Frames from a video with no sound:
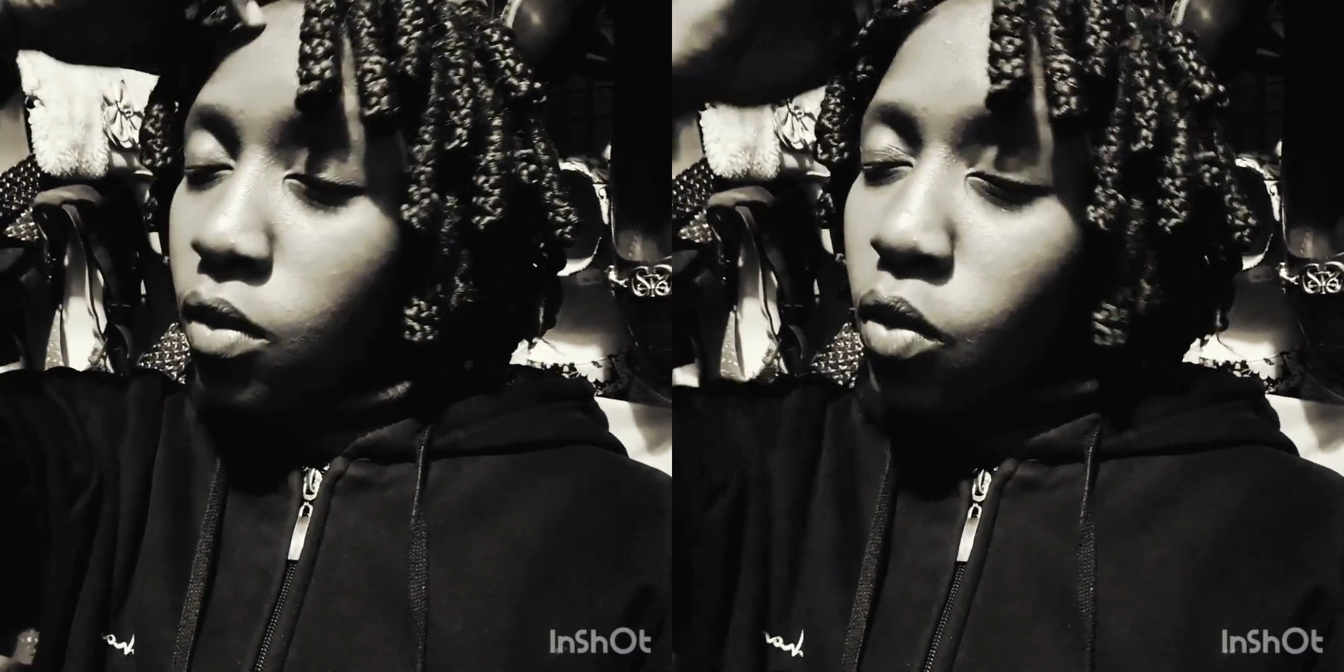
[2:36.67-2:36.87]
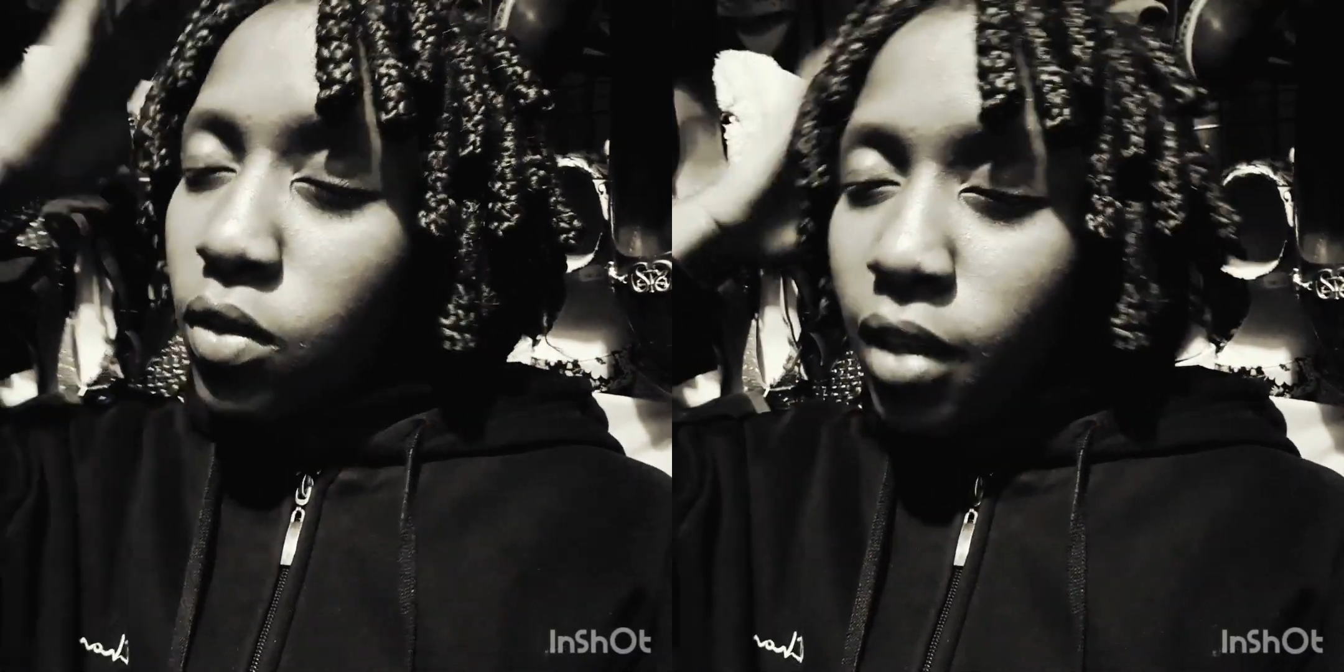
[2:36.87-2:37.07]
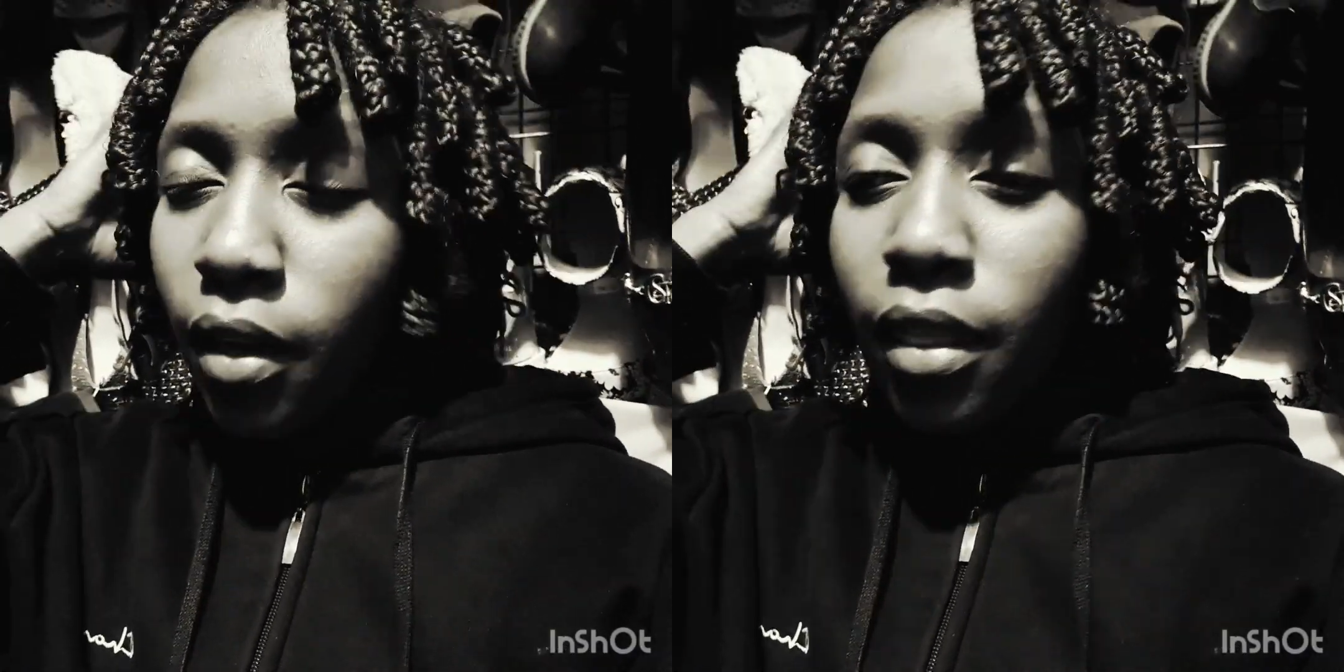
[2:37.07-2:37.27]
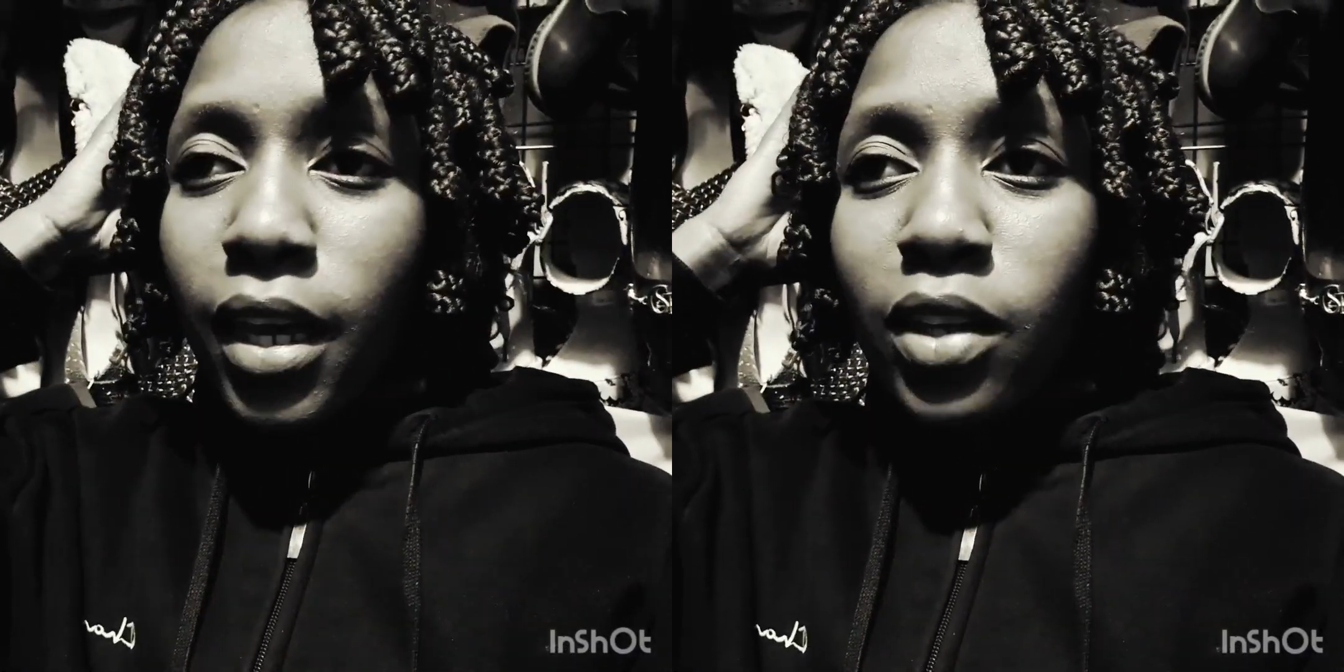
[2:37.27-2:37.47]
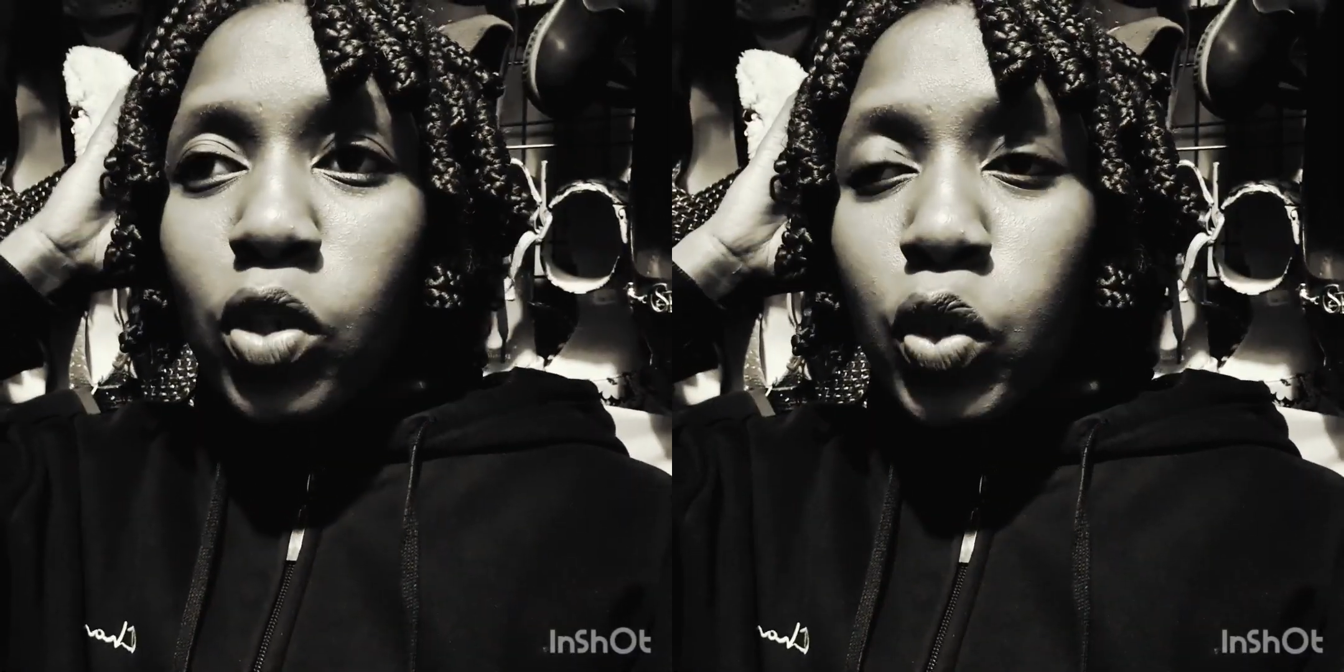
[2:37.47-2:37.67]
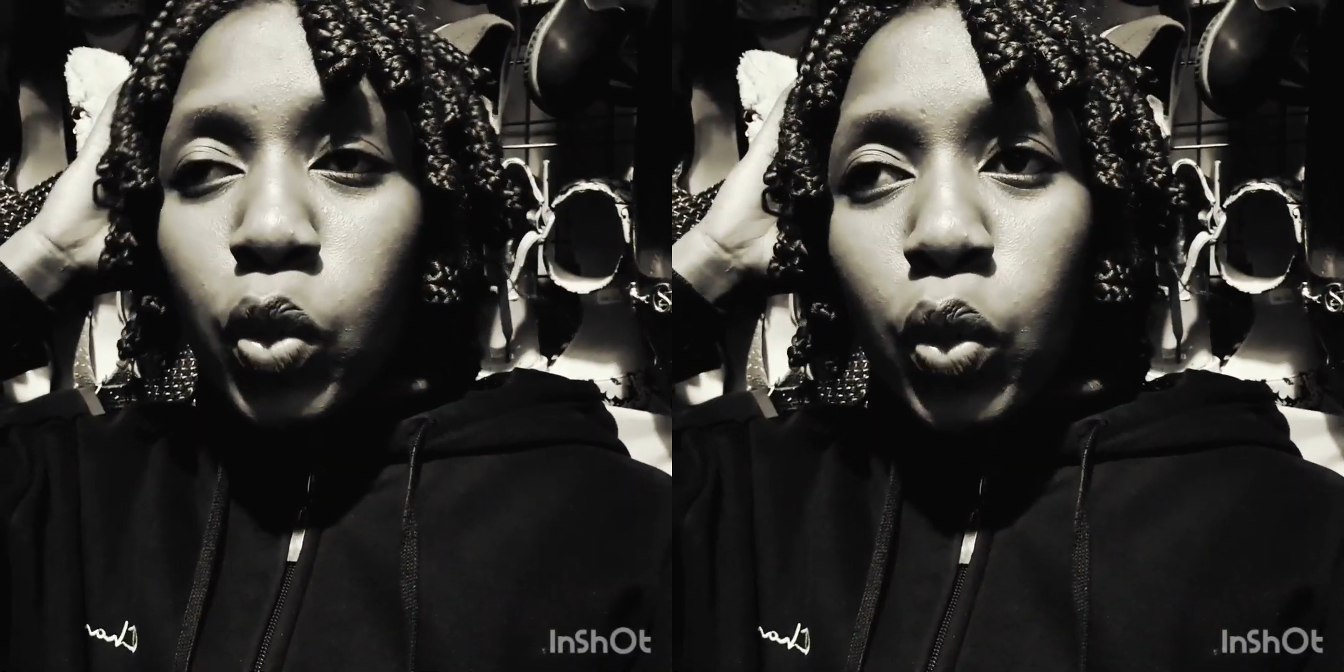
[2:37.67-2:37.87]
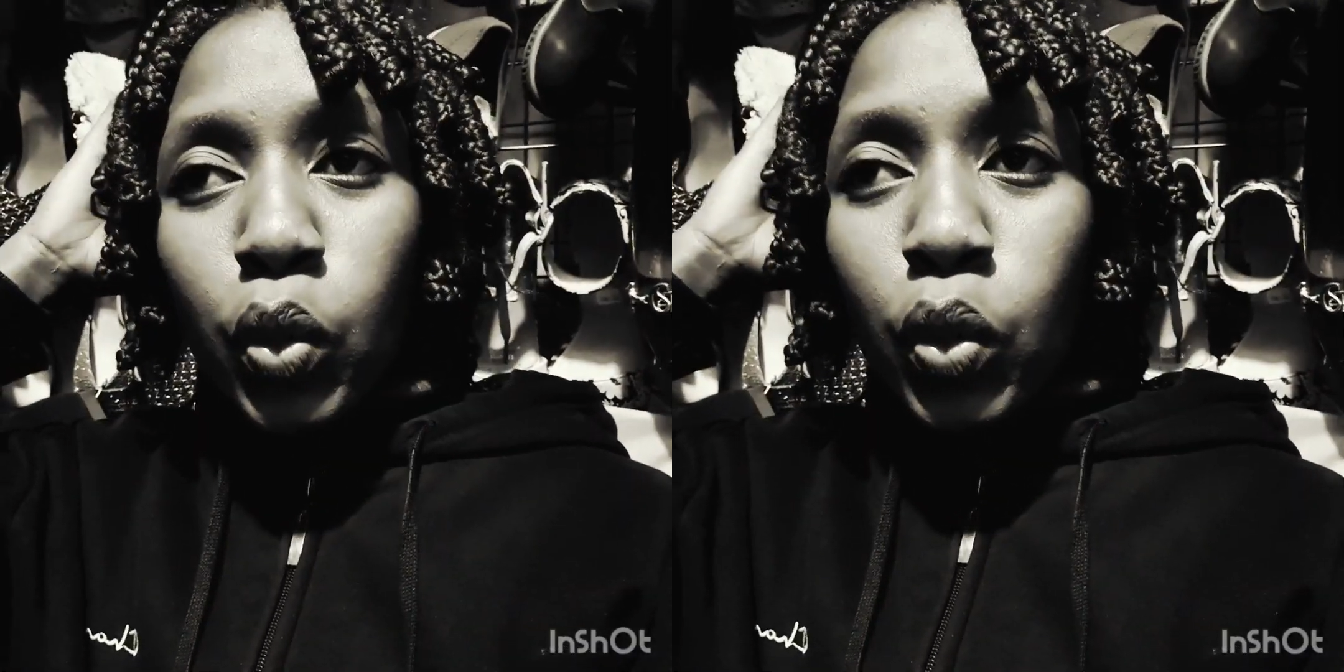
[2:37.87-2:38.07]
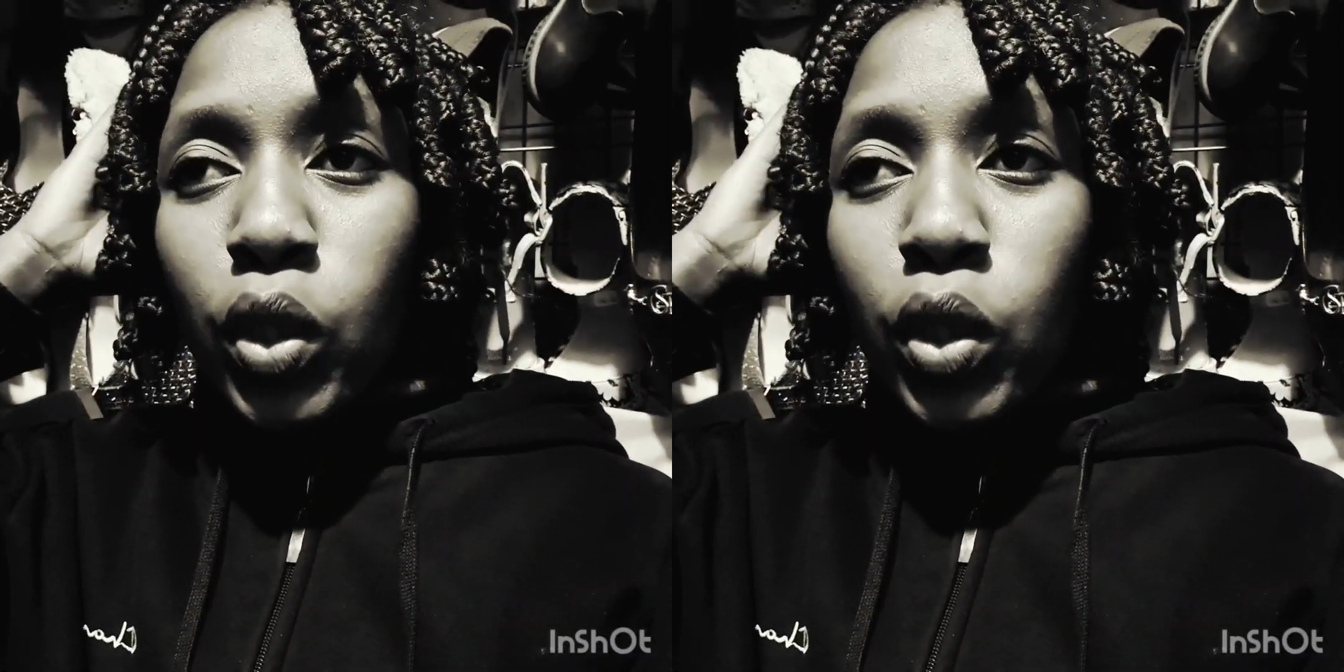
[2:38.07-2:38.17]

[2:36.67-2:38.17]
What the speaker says: because they're too